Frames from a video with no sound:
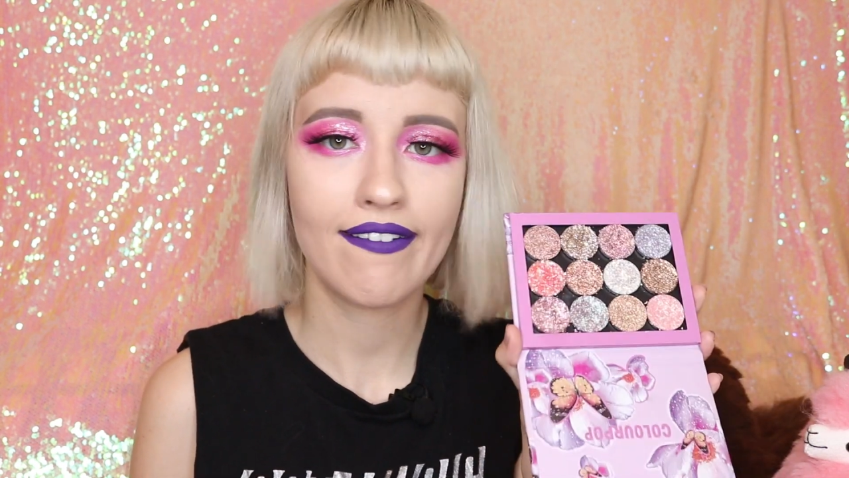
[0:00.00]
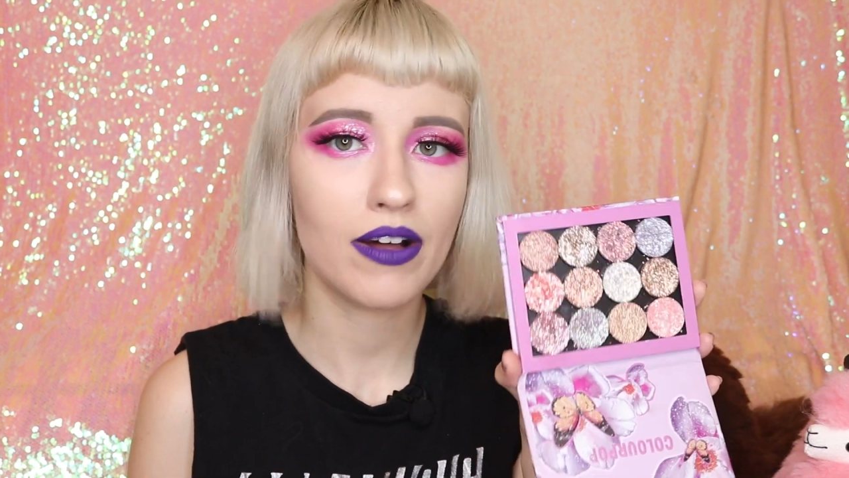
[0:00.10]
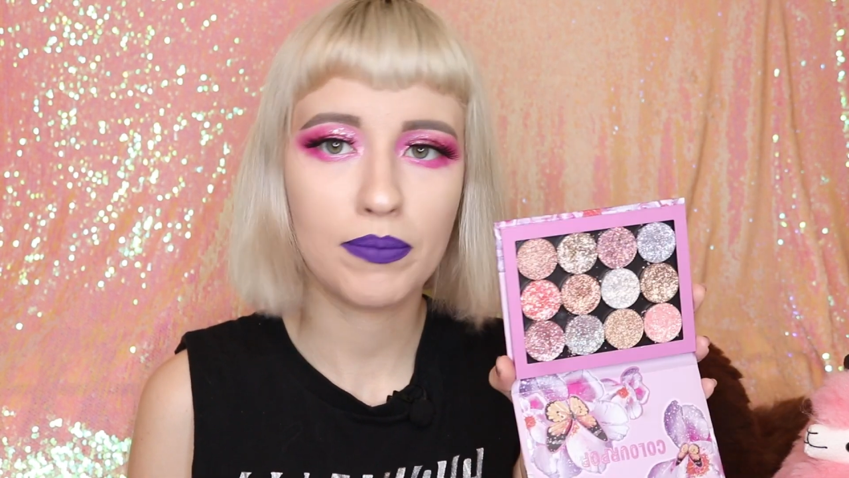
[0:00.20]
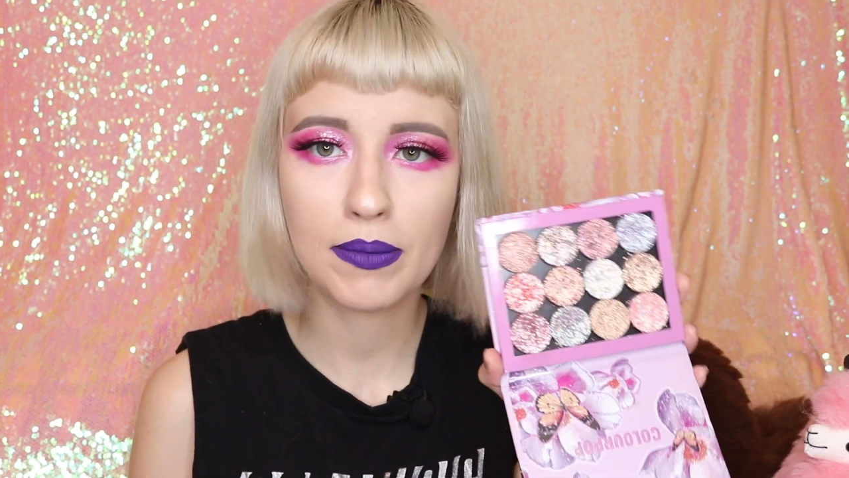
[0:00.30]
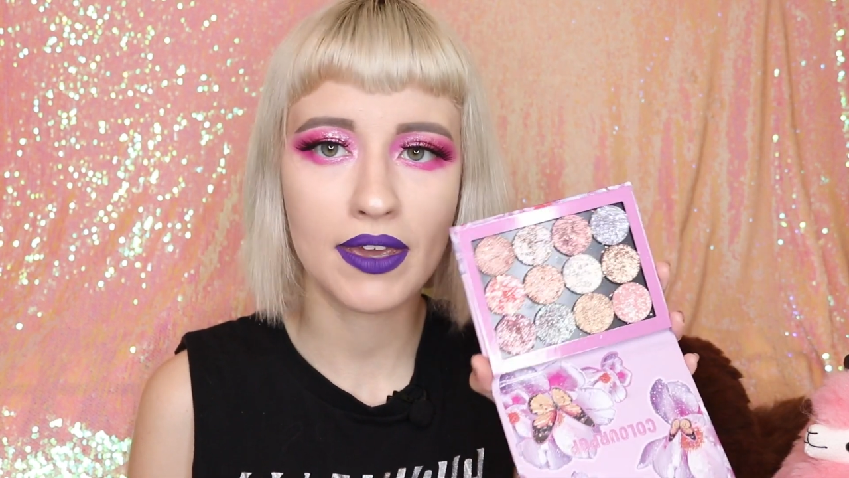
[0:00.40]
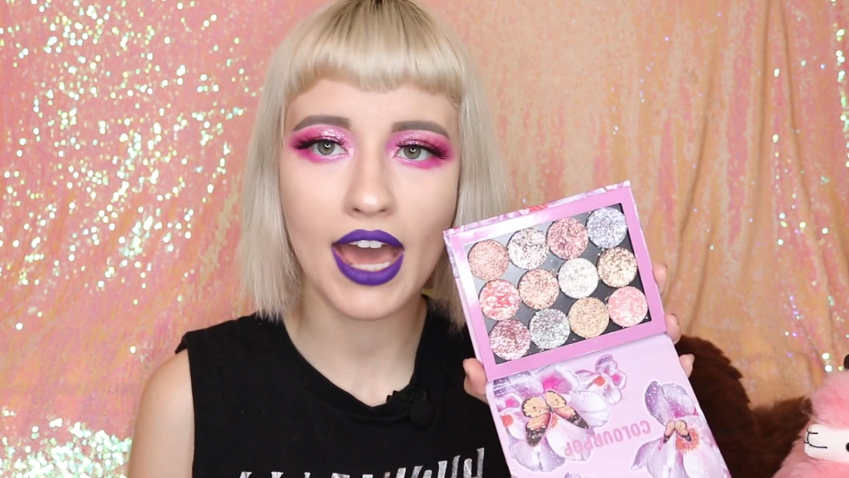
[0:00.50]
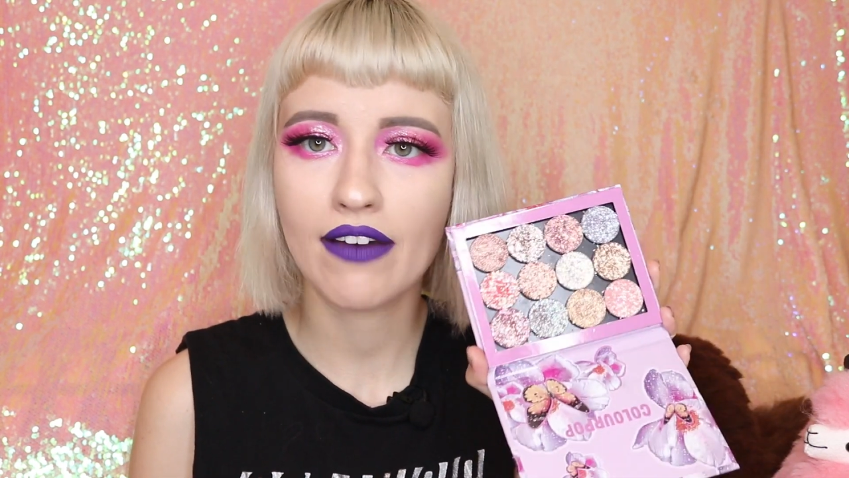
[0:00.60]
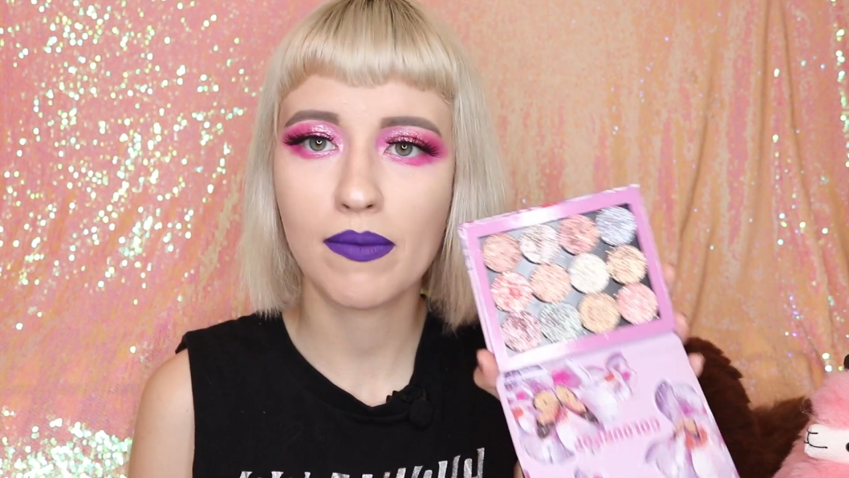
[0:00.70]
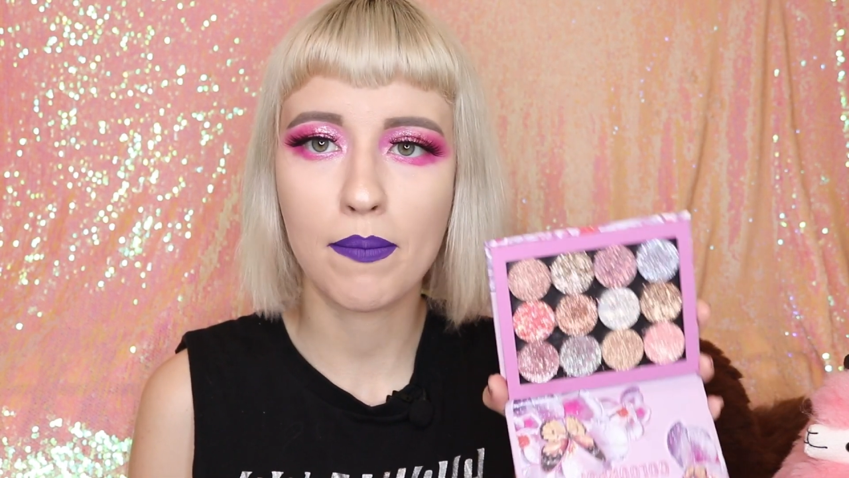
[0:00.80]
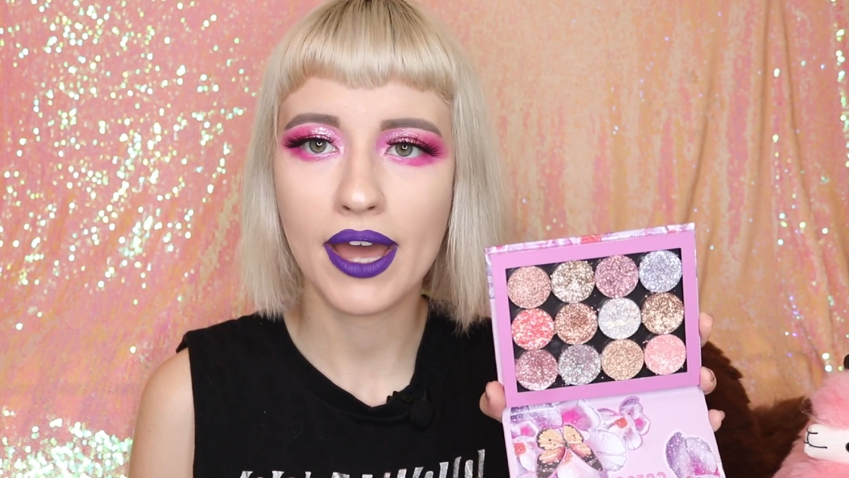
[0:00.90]
I'll maybe
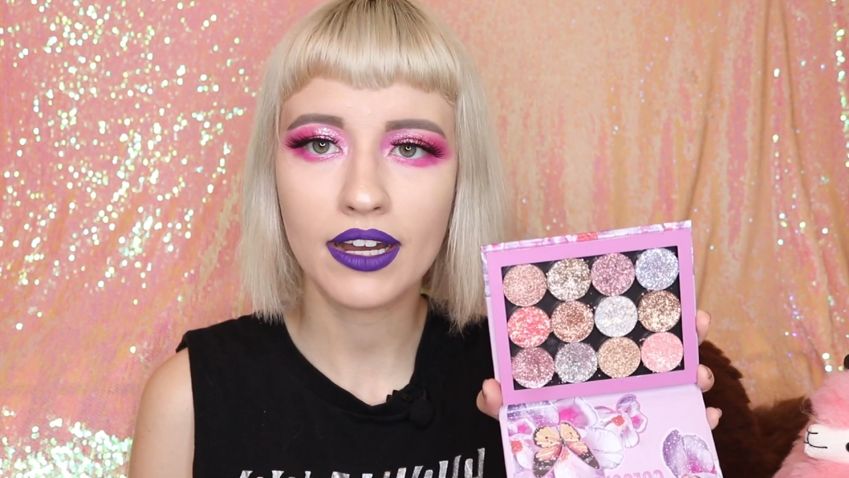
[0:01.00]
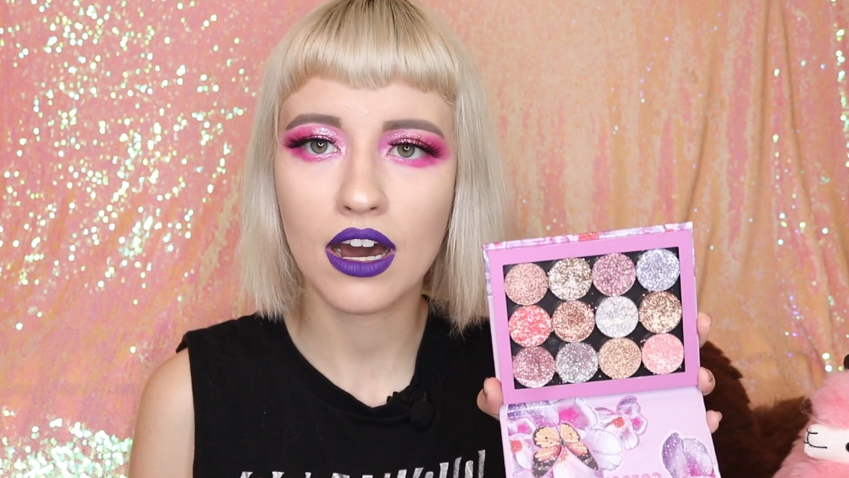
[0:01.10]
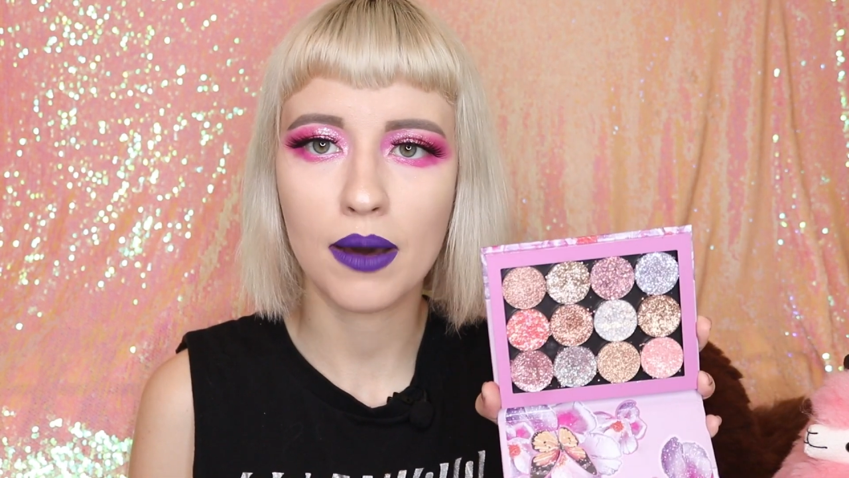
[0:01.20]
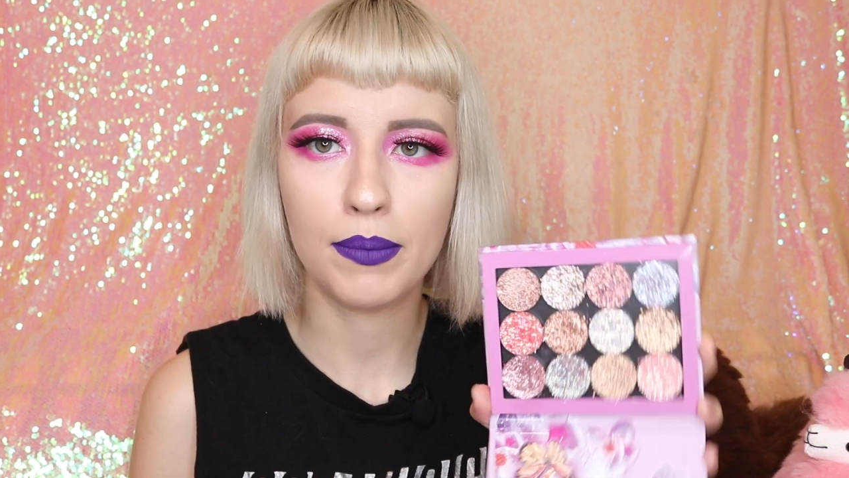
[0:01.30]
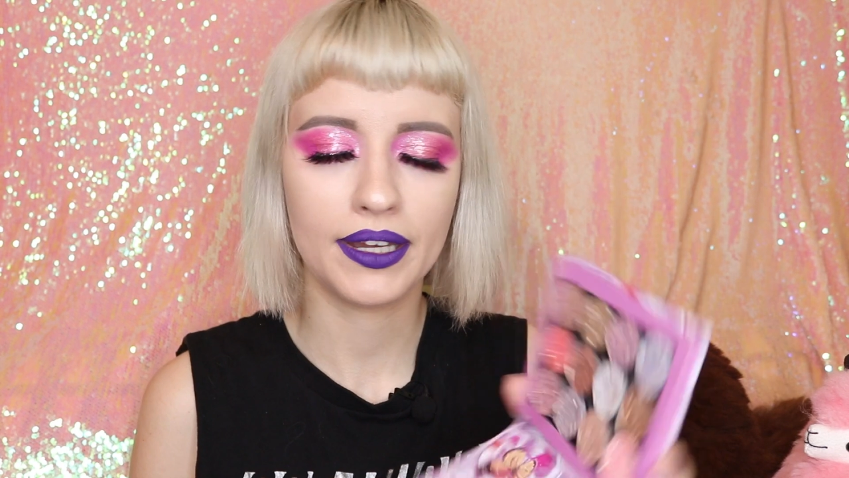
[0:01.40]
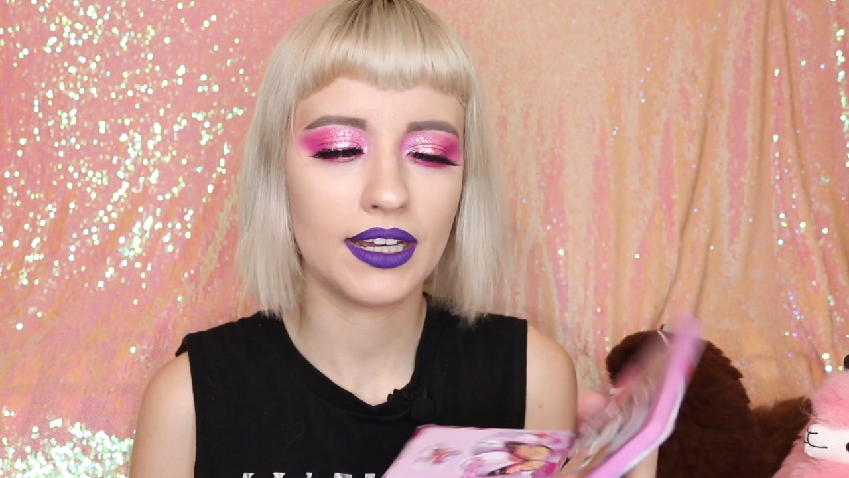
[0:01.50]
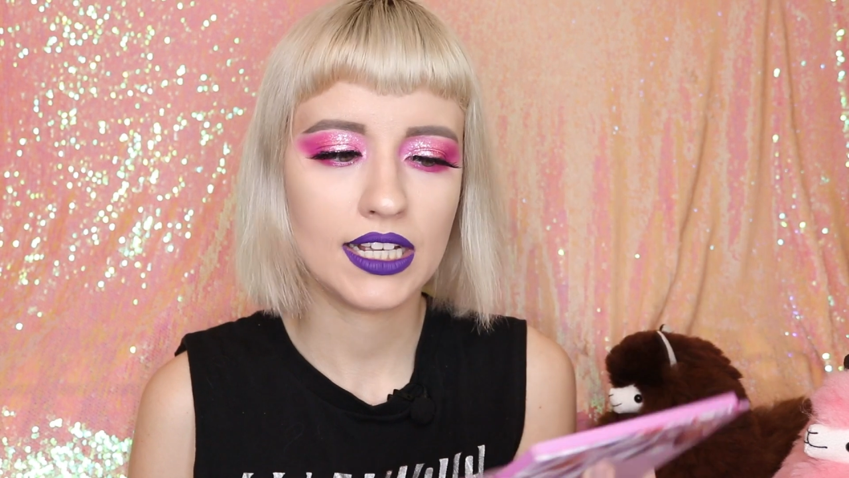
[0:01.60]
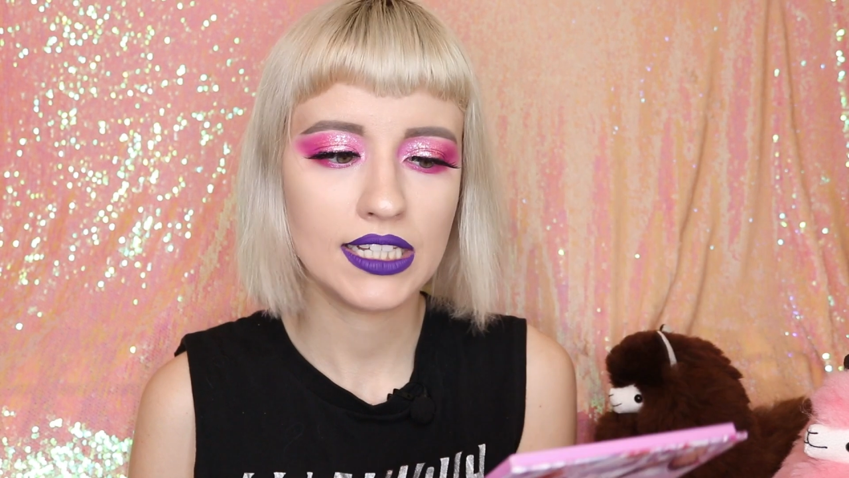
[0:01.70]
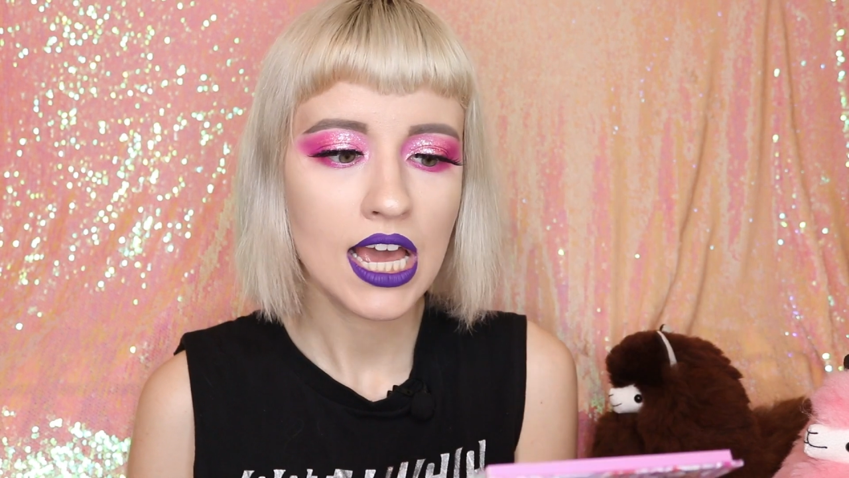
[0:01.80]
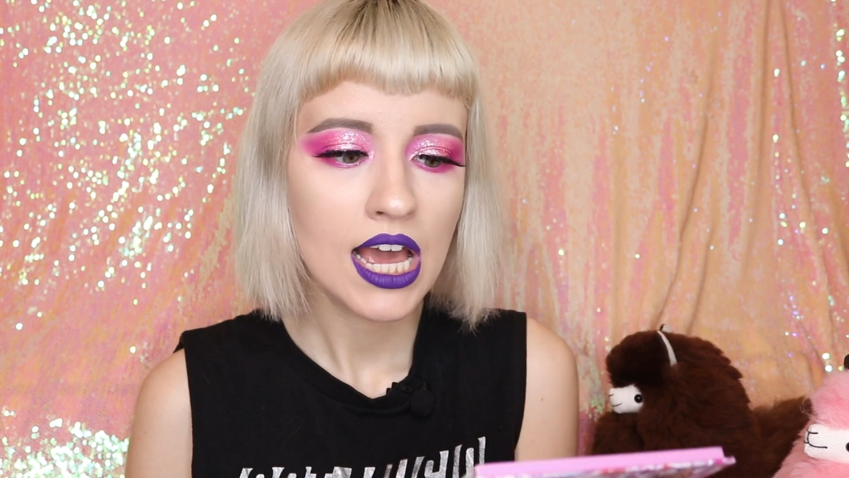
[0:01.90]
have them backup because